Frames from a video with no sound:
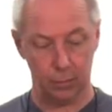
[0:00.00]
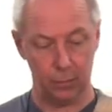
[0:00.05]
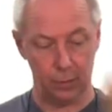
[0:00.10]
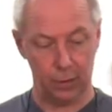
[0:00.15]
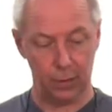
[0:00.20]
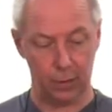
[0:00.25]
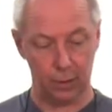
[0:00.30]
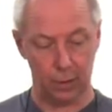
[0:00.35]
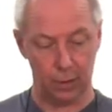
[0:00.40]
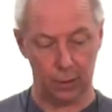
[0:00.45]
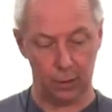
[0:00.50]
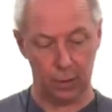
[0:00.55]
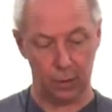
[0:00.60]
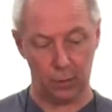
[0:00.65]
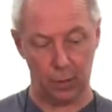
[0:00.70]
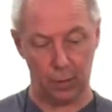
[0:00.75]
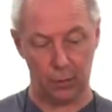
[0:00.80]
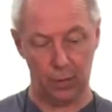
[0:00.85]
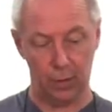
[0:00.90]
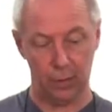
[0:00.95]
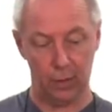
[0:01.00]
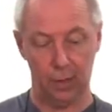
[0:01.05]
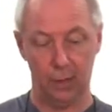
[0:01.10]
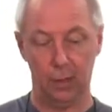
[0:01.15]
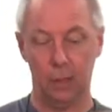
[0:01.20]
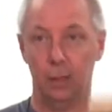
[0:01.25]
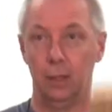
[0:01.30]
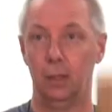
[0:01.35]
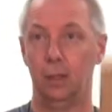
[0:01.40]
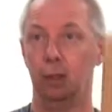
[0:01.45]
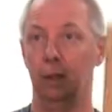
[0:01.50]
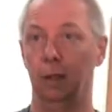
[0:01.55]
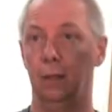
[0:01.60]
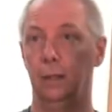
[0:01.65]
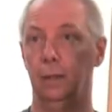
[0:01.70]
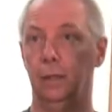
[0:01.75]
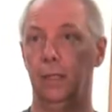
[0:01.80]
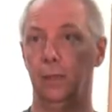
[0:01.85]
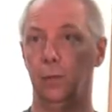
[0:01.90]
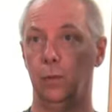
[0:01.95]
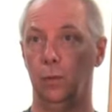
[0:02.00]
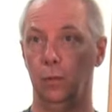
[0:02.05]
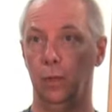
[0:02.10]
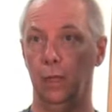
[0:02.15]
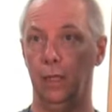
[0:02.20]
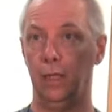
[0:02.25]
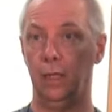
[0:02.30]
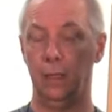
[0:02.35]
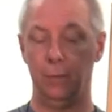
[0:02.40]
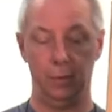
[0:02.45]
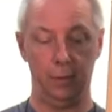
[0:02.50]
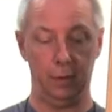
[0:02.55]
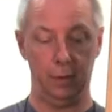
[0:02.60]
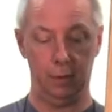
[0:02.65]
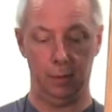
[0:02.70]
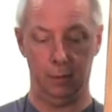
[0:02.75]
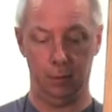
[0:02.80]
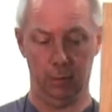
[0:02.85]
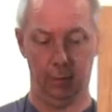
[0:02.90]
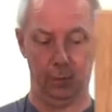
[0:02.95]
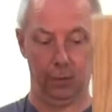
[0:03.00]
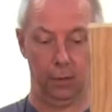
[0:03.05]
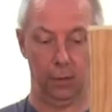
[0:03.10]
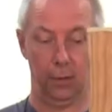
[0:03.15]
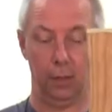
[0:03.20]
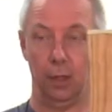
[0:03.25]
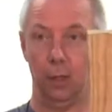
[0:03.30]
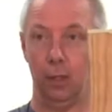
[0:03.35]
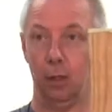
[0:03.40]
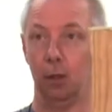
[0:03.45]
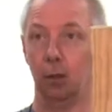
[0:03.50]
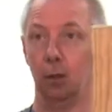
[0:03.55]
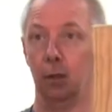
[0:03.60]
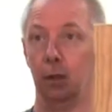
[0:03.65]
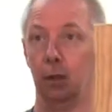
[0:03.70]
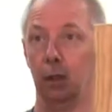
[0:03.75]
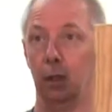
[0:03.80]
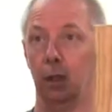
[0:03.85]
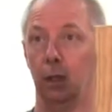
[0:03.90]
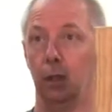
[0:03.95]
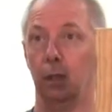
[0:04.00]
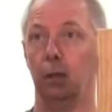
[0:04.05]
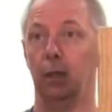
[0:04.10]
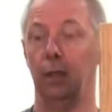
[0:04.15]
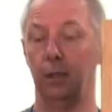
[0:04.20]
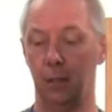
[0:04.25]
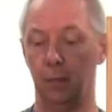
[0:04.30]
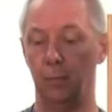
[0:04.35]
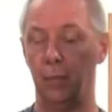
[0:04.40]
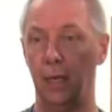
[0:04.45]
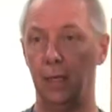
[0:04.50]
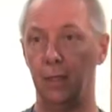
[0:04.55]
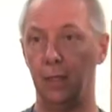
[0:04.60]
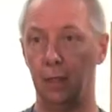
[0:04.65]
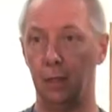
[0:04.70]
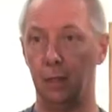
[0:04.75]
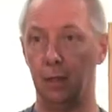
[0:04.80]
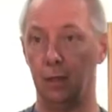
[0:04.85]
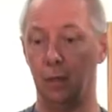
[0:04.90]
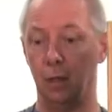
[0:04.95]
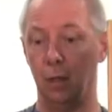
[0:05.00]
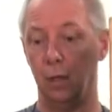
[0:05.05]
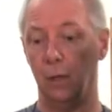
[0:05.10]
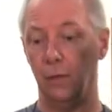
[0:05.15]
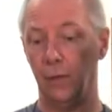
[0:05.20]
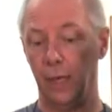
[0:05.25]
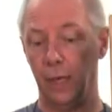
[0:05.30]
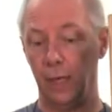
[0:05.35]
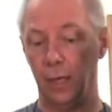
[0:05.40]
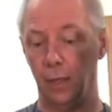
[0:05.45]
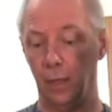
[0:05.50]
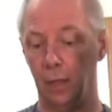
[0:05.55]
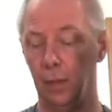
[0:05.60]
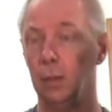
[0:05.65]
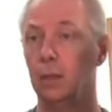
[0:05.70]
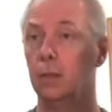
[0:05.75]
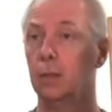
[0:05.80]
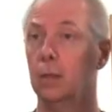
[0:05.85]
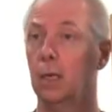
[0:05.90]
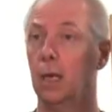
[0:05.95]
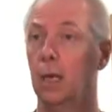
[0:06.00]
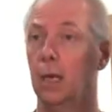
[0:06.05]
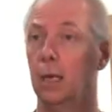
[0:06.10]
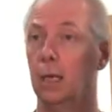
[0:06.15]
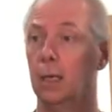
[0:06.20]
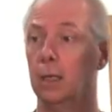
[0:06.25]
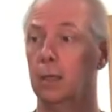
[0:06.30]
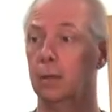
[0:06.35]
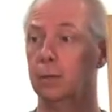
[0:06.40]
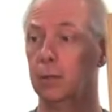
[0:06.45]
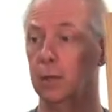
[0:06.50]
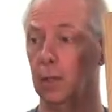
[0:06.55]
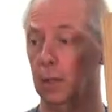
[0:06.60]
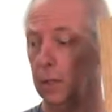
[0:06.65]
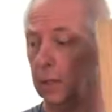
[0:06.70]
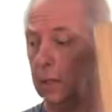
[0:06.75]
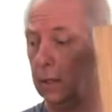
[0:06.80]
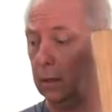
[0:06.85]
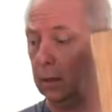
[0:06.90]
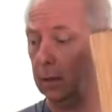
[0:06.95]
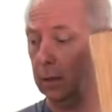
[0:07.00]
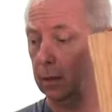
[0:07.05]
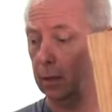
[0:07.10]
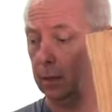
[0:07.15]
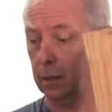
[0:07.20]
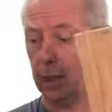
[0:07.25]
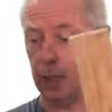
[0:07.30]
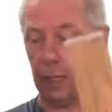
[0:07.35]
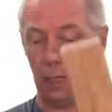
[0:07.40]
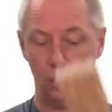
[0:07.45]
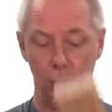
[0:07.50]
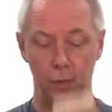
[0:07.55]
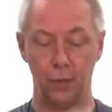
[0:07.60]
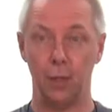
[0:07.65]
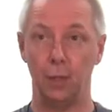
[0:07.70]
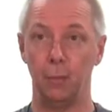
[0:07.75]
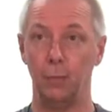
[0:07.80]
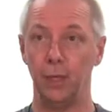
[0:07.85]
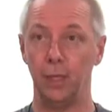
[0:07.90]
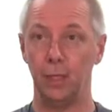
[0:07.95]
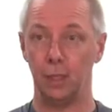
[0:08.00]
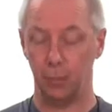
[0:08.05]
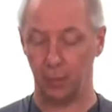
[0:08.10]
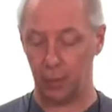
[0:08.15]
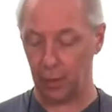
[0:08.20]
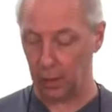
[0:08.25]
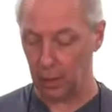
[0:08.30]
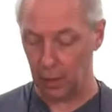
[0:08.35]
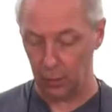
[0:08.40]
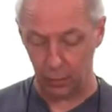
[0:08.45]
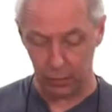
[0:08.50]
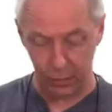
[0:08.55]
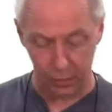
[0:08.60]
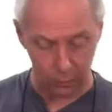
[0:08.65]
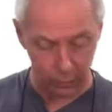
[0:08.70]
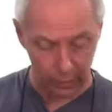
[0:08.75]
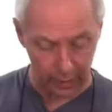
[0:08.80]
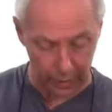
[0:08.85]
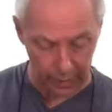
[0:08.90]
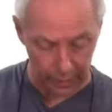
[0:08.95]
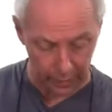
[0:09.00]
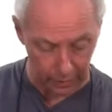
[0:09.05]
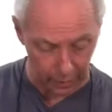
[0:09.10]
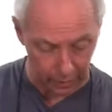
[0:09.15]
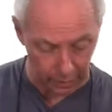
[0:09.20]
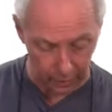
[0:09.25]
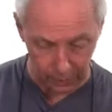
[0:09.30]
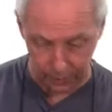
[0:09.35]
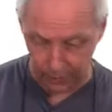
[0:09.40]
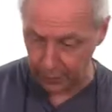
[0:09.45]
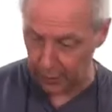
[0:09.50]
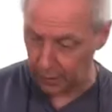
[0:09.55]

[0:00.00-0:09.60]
we should go that way around. That's what we'll end up with. So that's the basis of our dolly. Now with the piece of plywood that we had here,